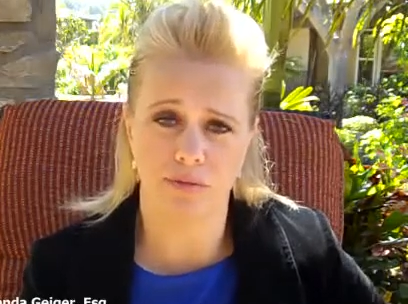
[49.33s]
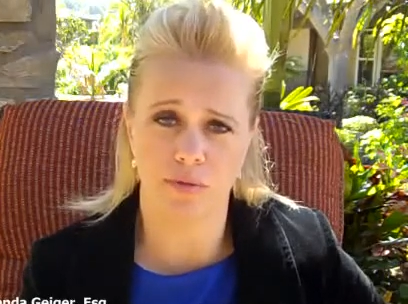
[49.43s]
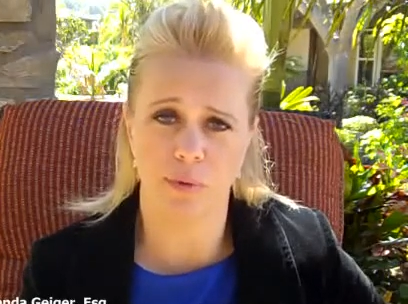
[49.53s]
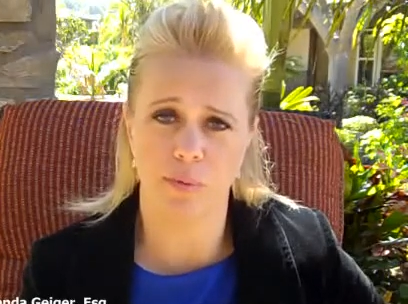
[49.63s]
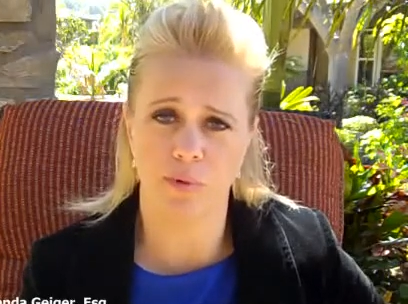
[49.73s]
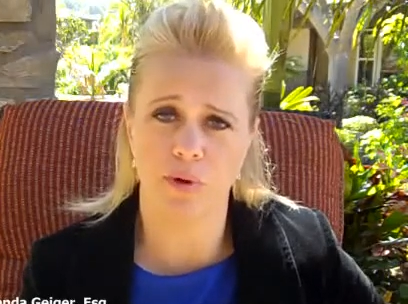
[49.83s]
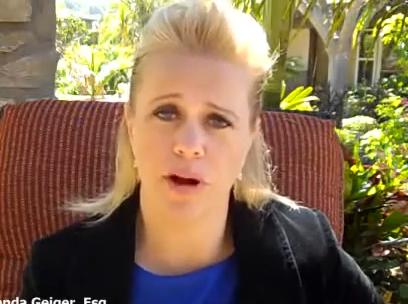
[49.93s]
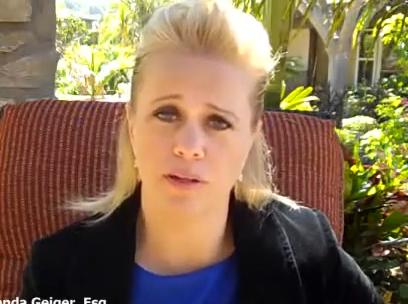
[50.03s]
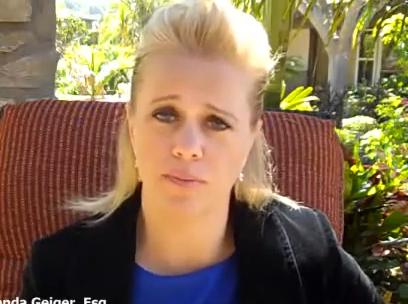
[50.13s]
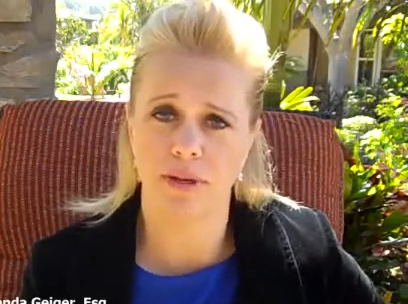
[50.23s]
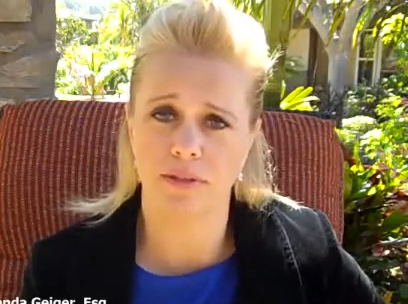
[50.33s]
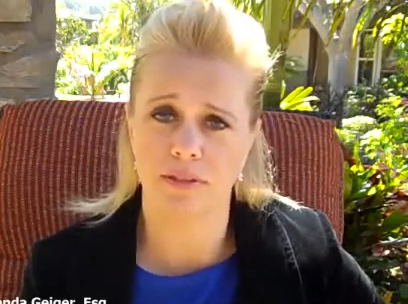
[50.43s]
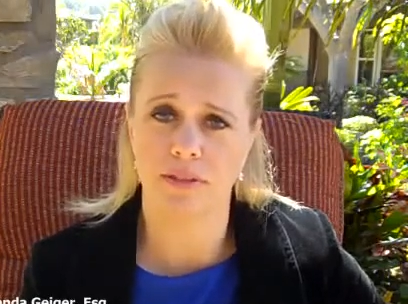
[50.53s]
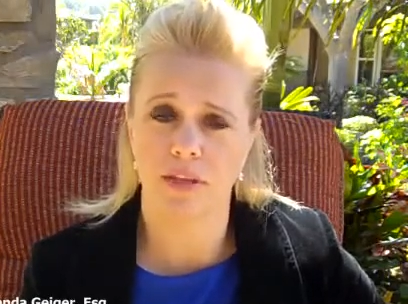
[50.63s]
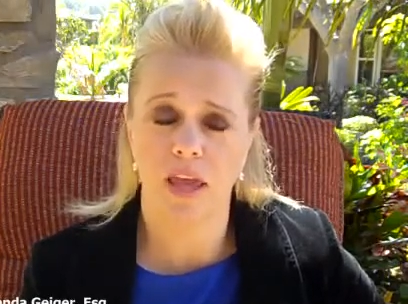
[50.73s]
for people who are
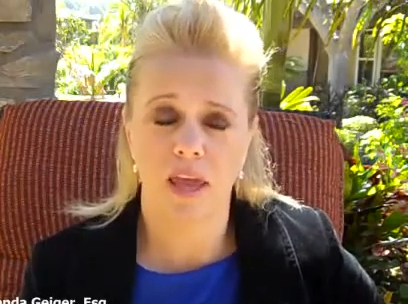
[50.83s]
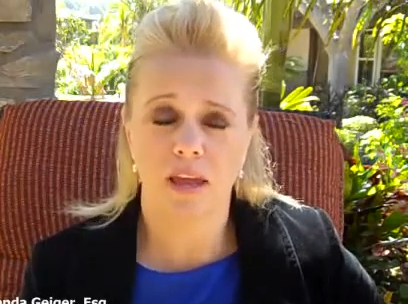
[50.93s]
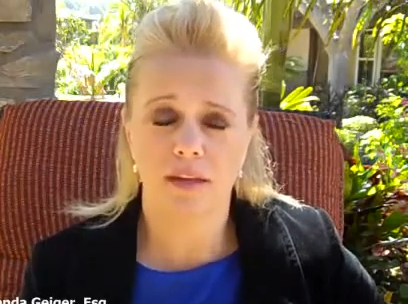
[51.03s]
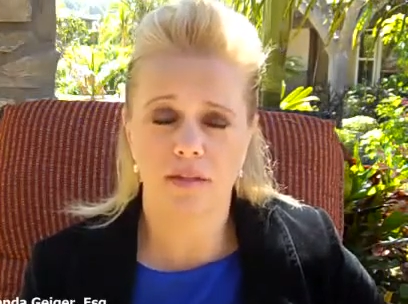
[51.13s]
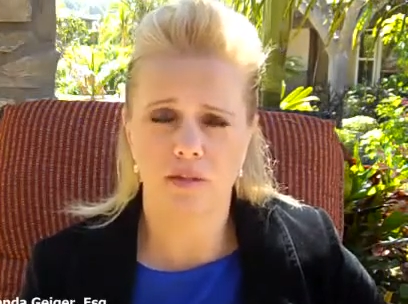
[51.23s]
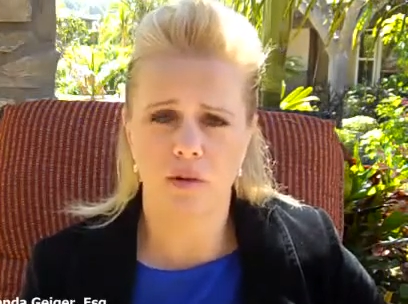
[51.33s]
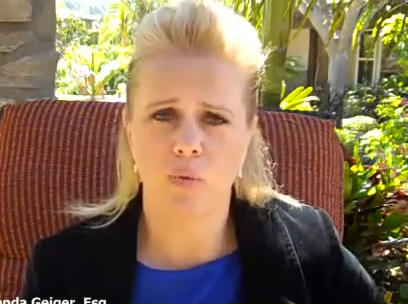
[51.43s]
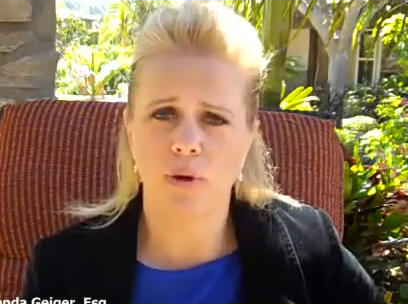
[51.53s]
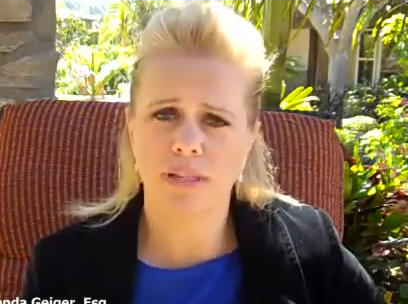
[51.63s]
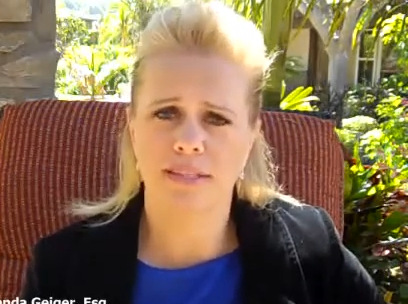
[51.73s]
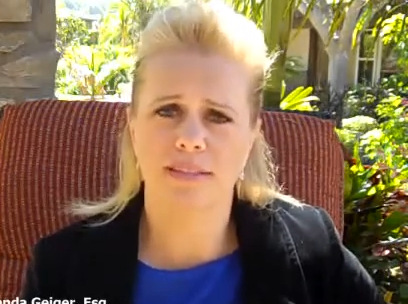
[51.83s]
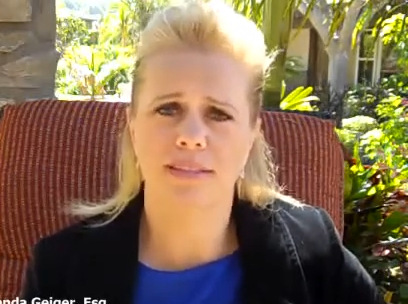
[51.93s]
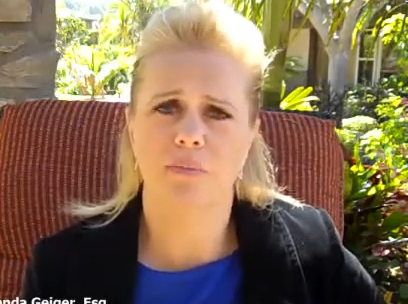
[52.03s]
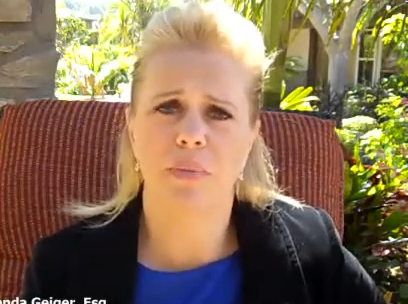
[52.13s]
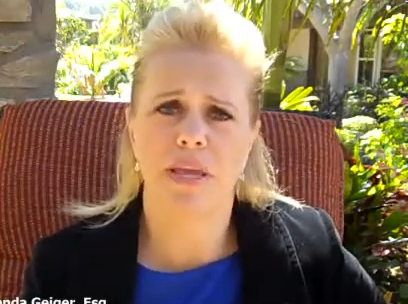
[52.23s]
spouses. So what does
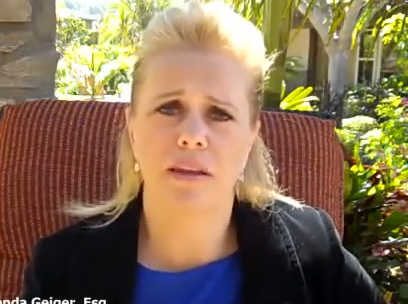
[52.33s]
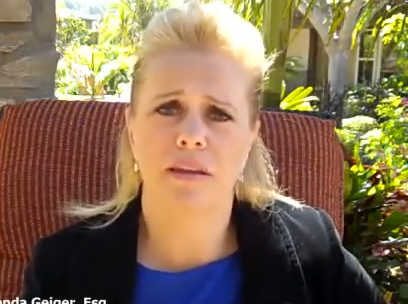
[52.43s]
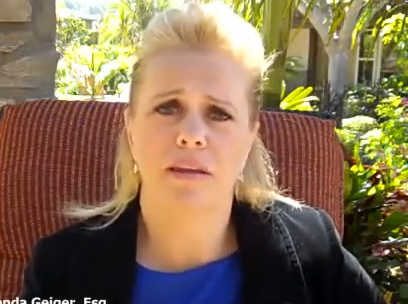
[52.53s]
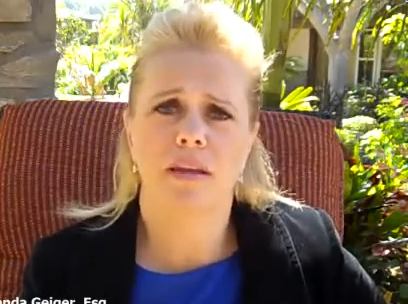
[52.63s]
this mean?